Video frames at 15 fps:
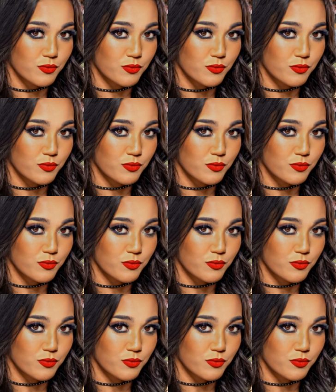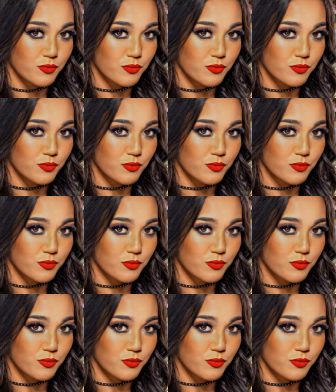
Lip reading: Nobody speaks.